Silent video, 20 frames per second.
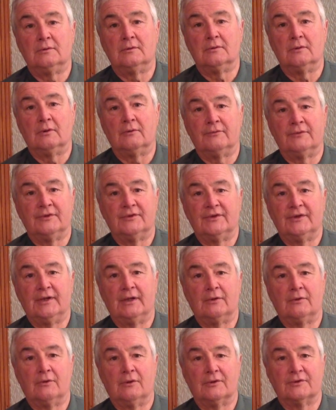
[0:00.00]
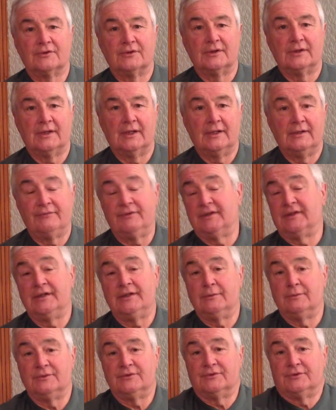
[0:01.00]
Obviously no grass going to get, and if it did,
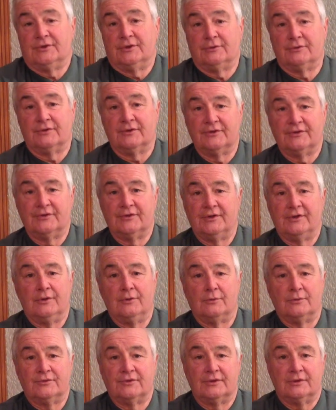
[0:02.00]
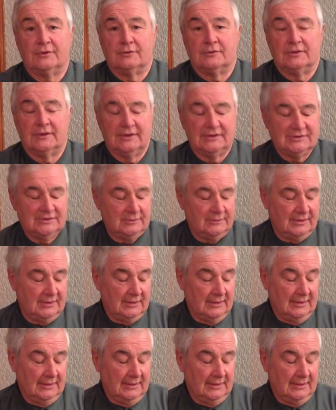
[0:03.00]
it was useless to the horse. It couldn't get to it.